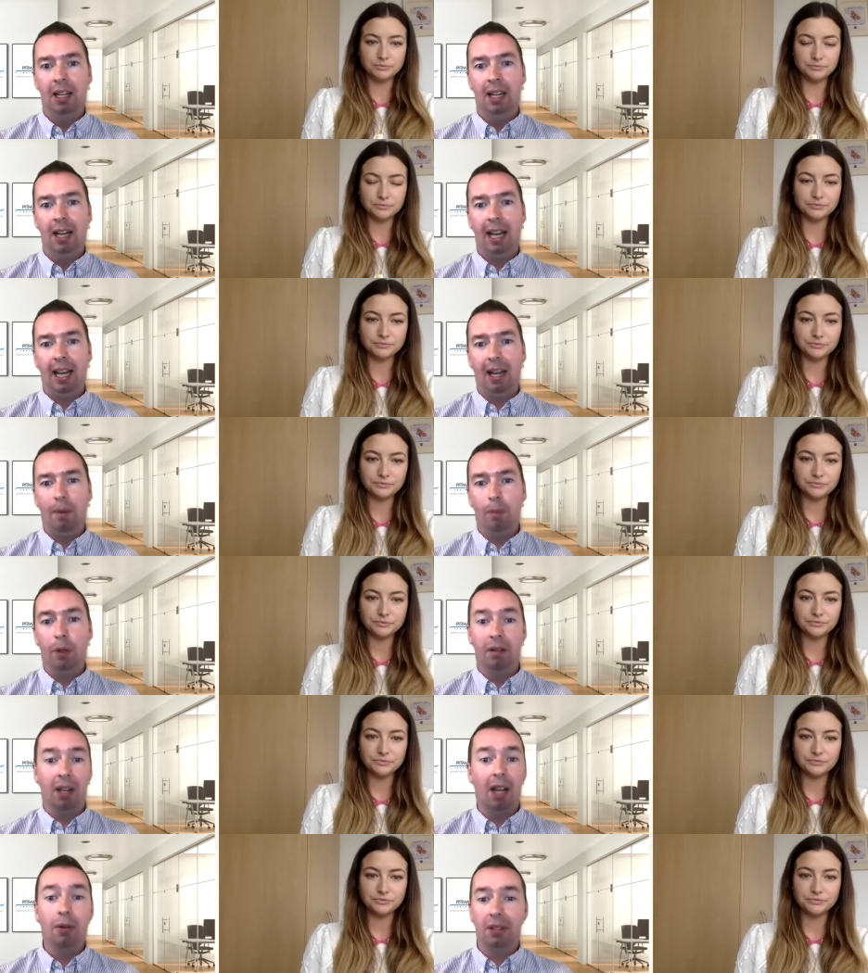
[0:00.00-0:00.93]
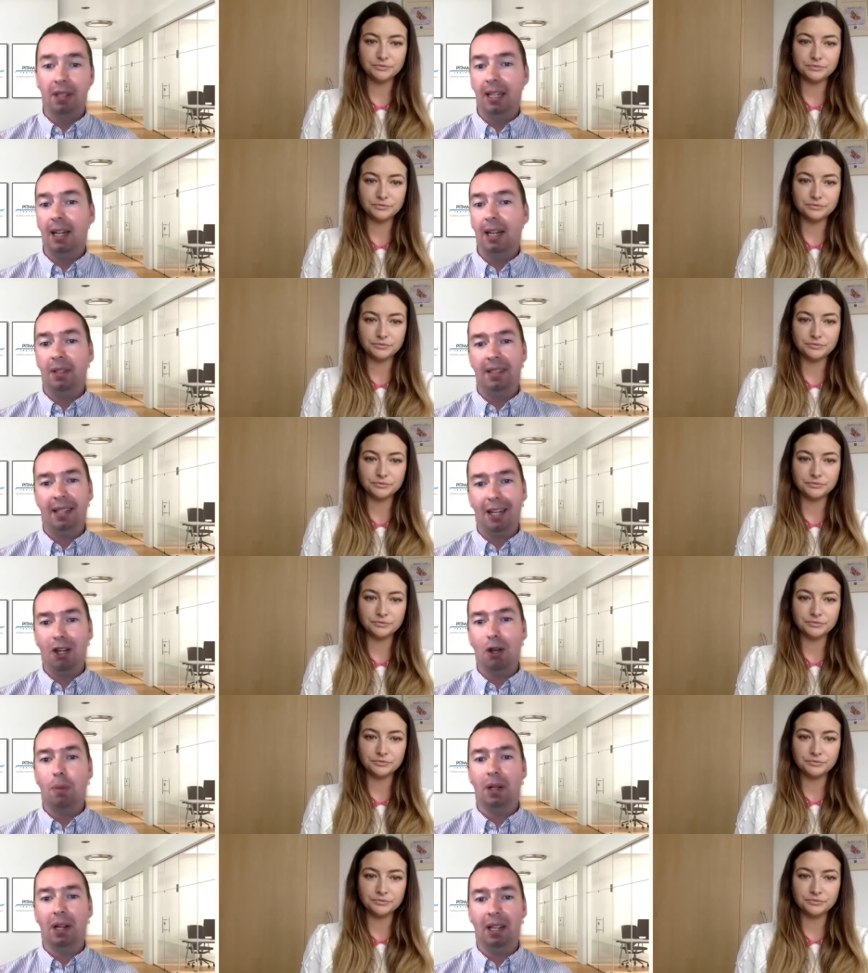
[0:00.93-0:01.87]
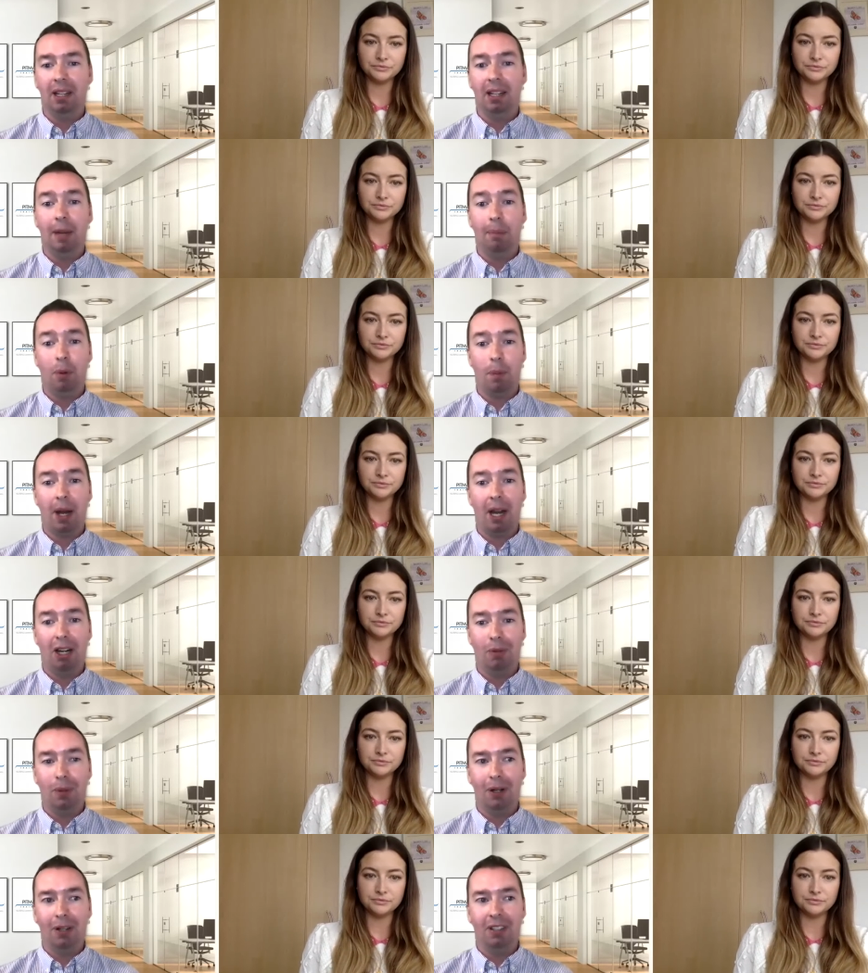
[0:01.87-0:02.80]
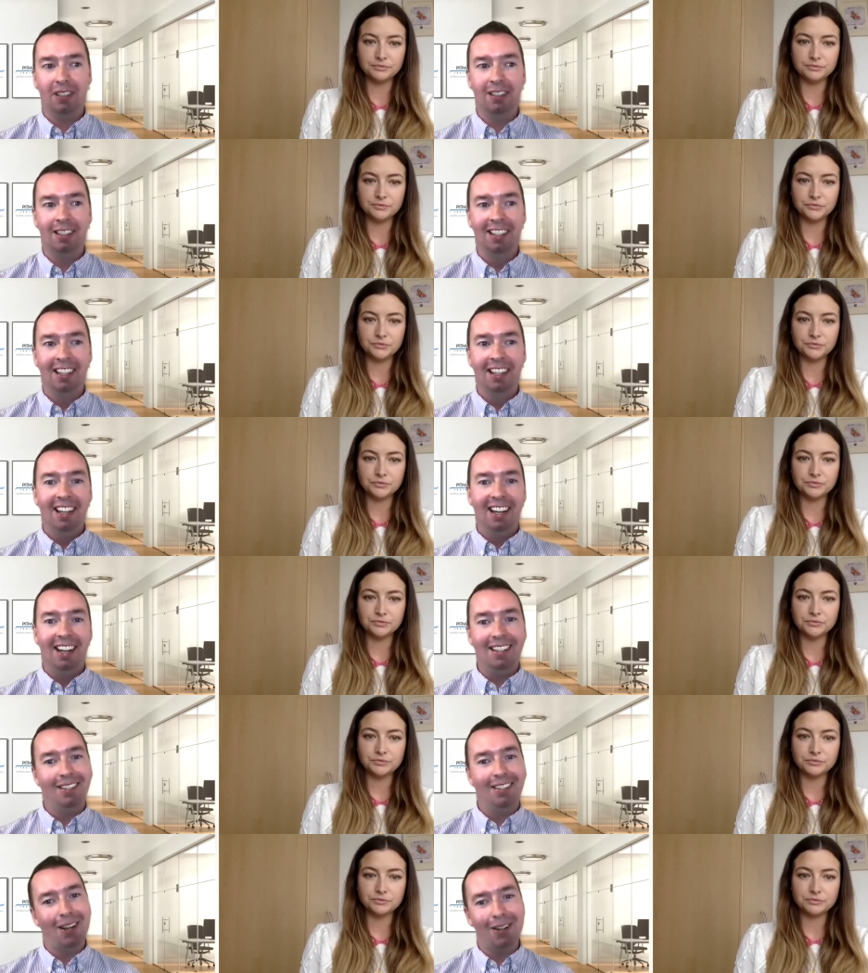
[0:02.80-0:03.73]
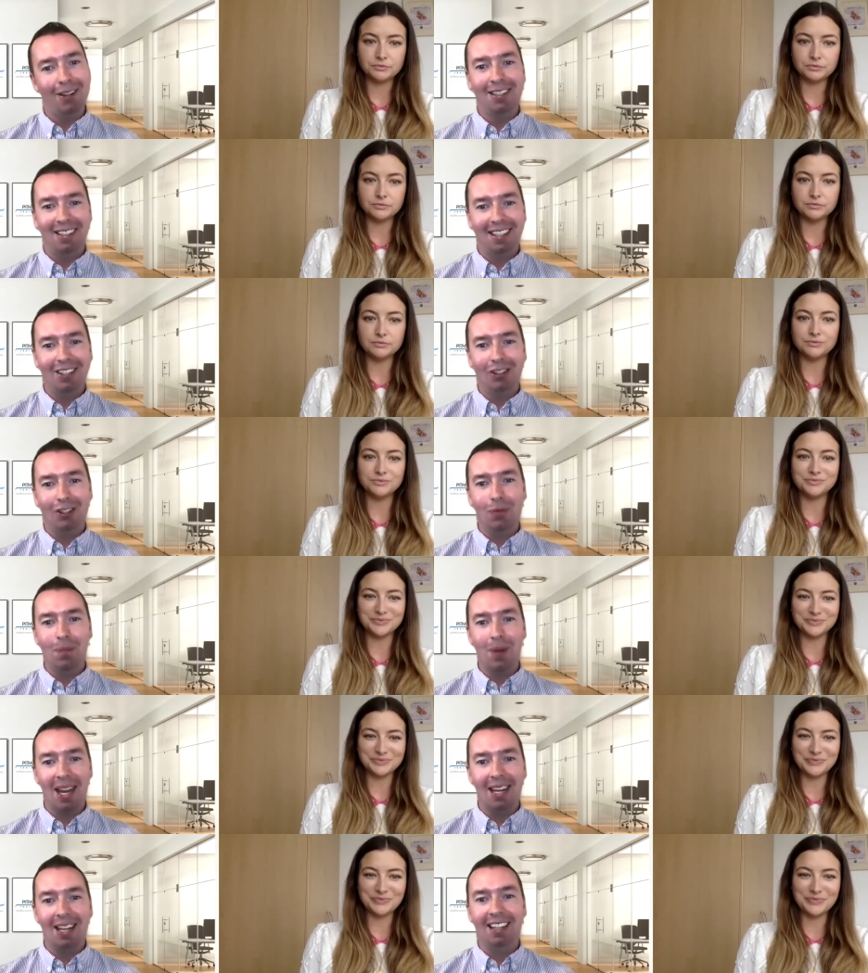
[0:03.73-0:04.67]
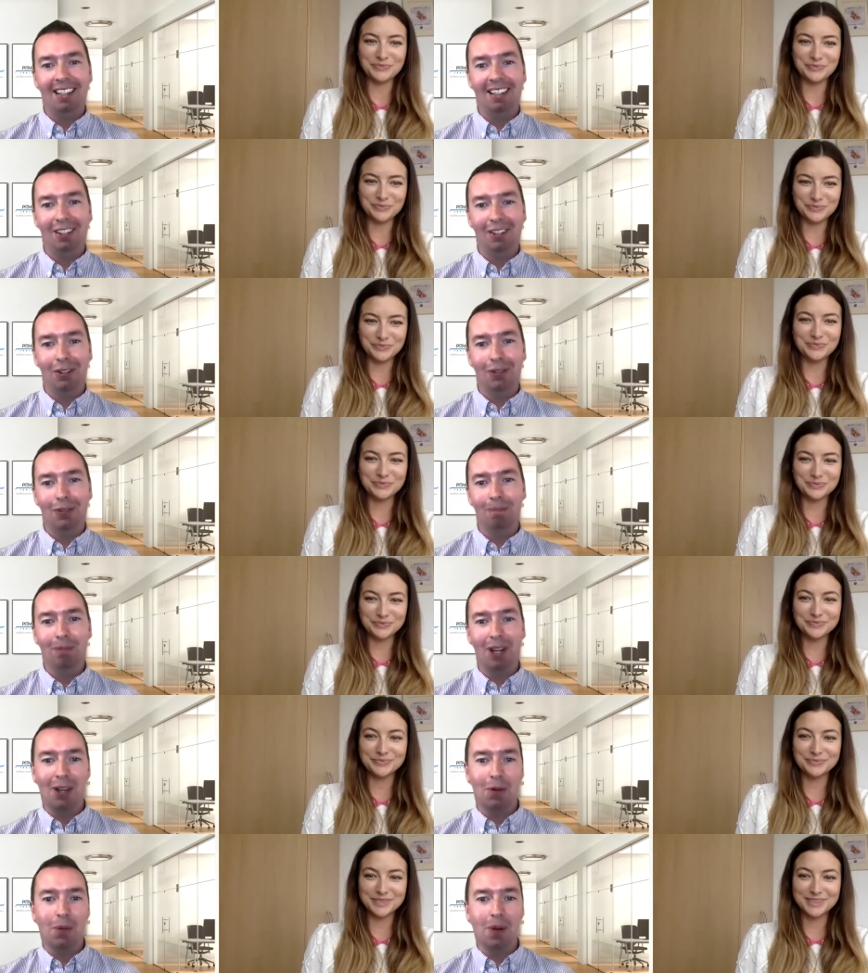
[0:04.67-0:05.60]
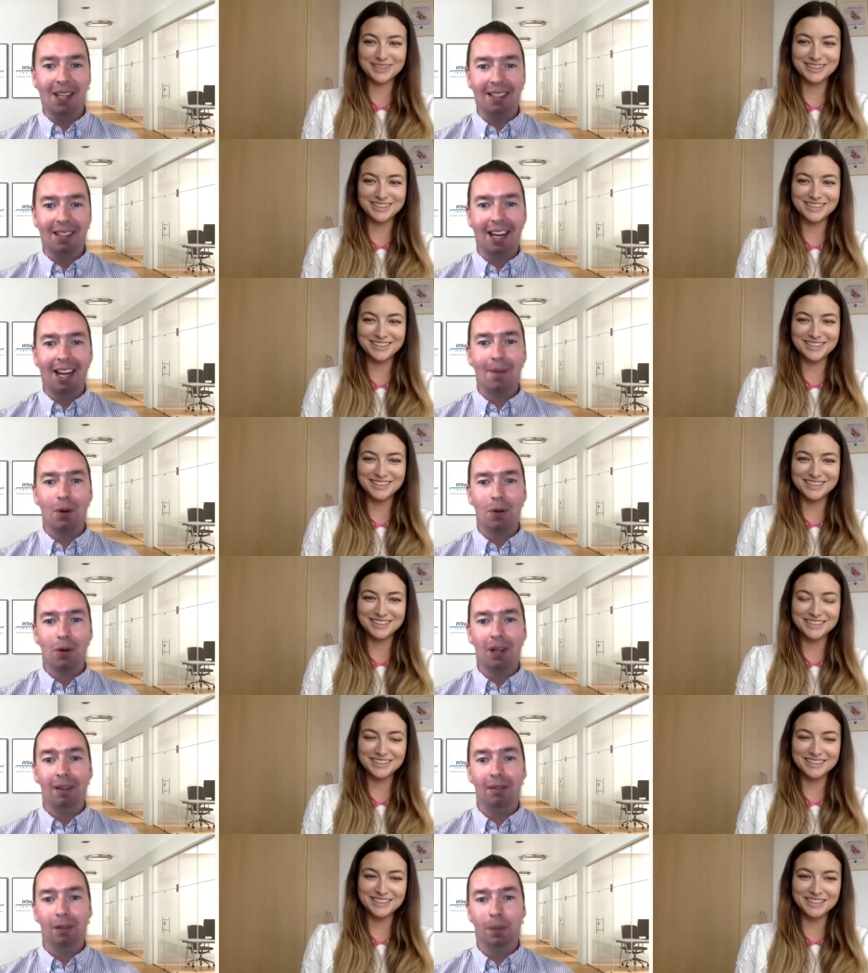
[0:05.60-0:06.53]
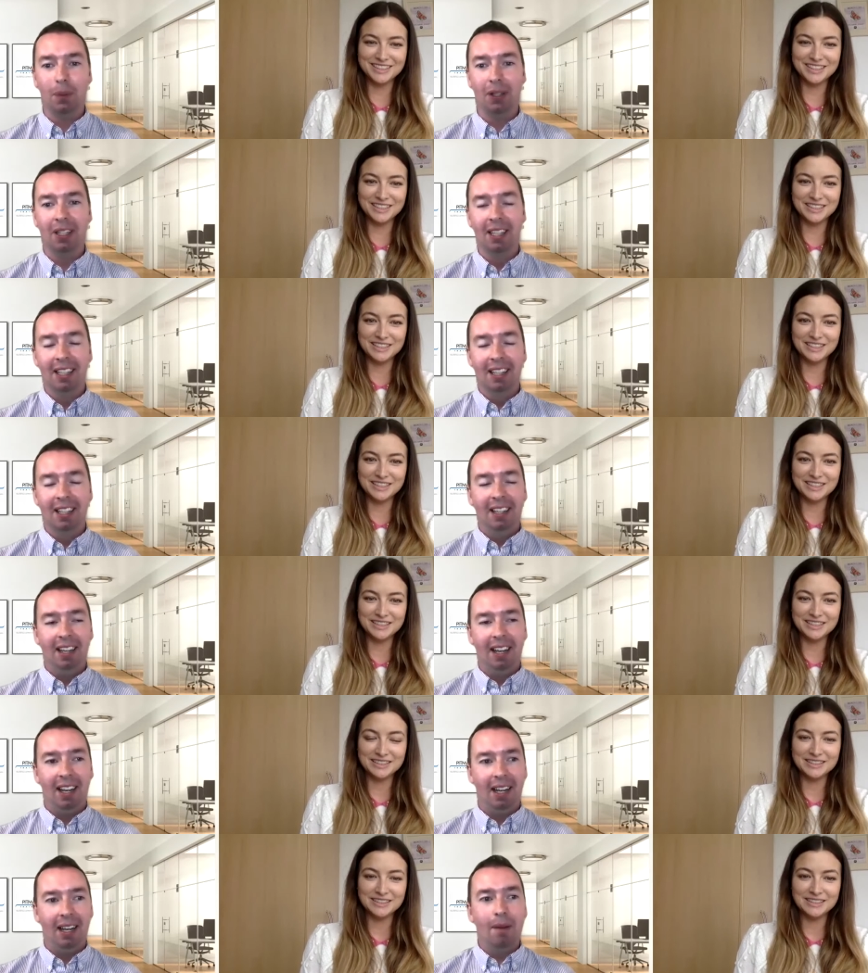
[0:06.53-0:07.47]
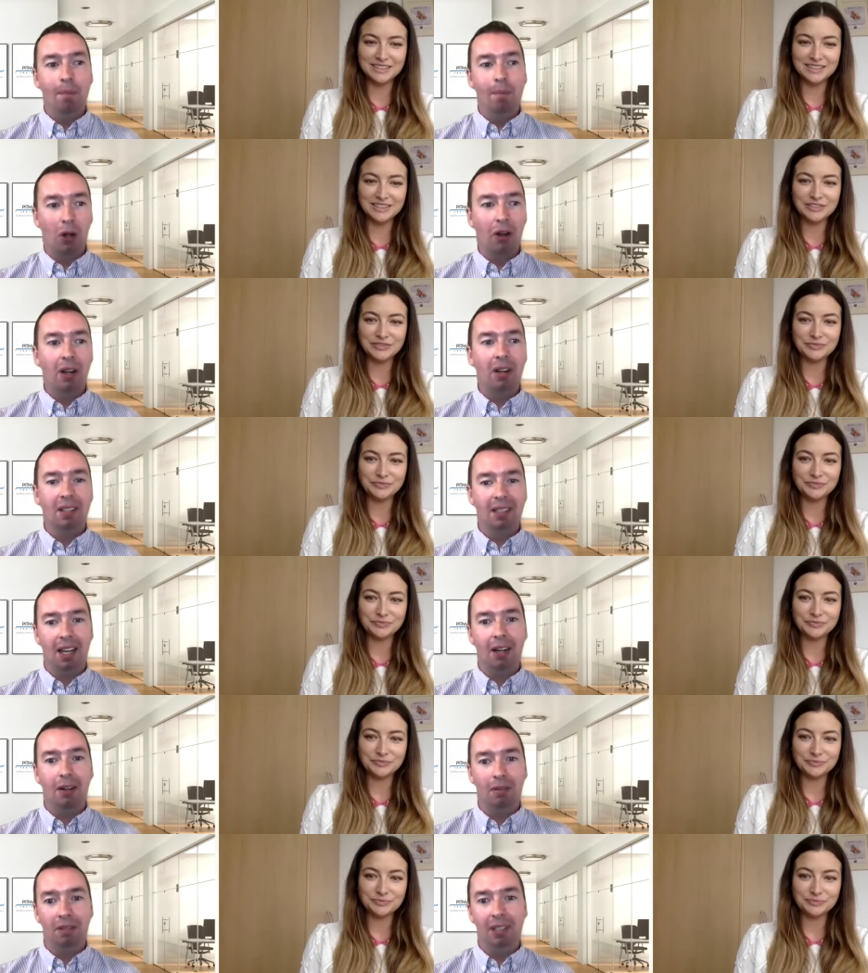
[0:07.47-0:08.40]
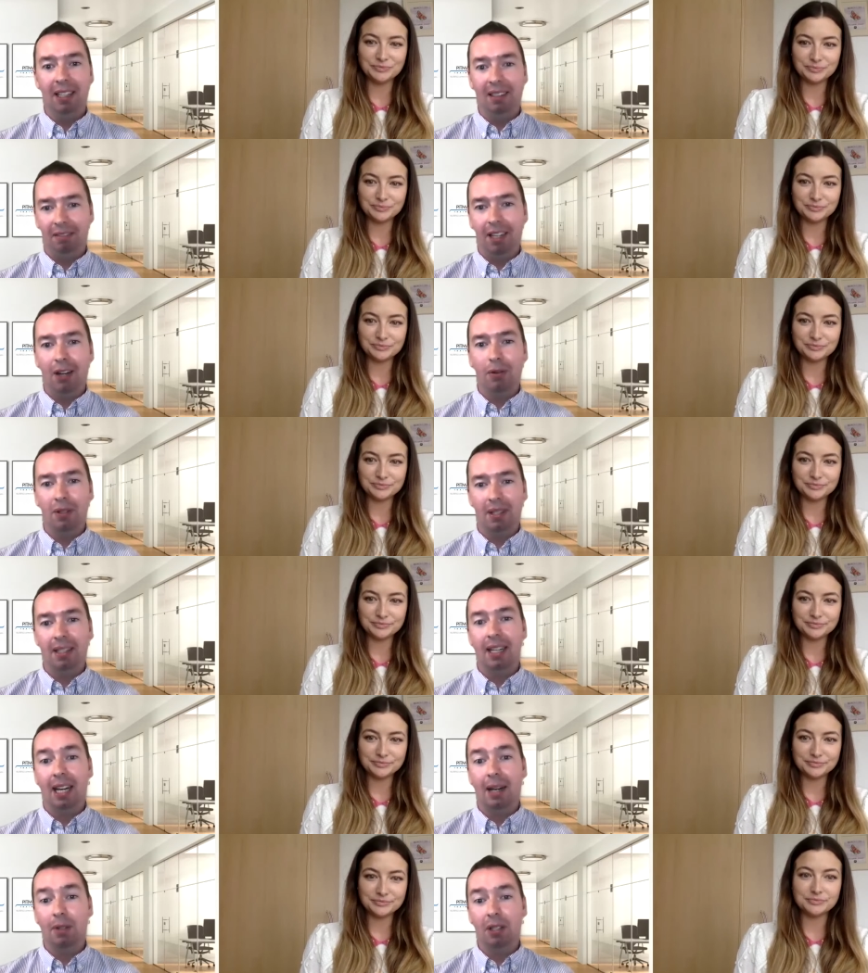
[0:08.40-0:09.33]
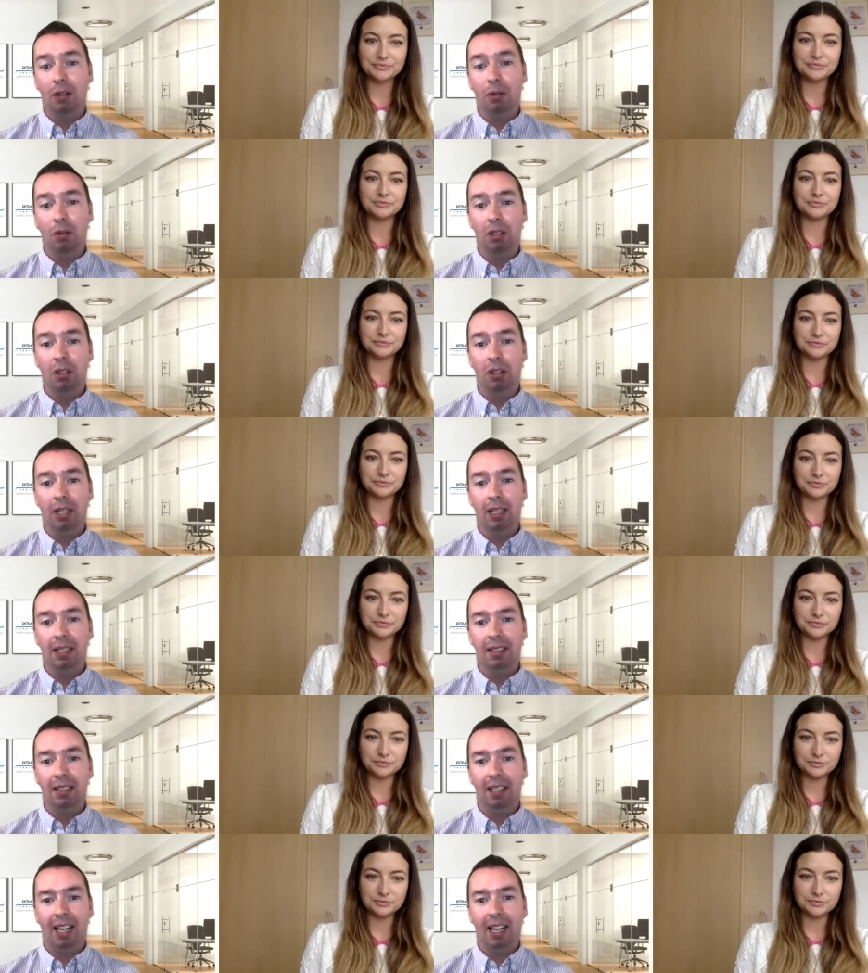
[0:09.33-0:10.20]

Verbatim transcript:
Speaker 1: Um, but now is the time to sign up and kind of get prepared because it's not a decision you make, you know, in a week's time or whatever. But uh, employers now, like now is the time to go and look at it.